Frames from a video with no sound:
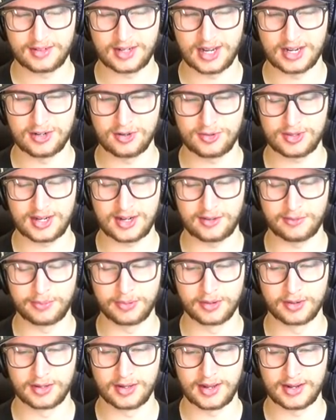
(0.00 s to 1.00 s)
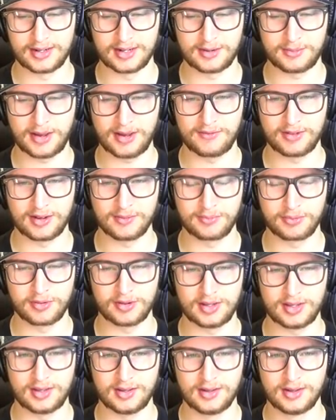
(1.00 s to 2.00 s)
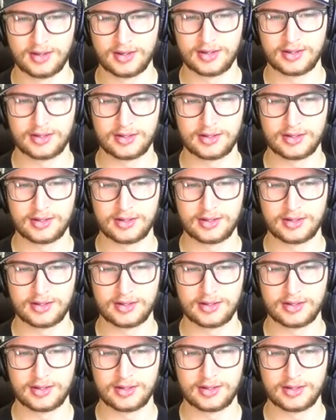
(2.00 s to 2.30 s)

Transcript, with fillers: I know that Alberta ended up having a pretty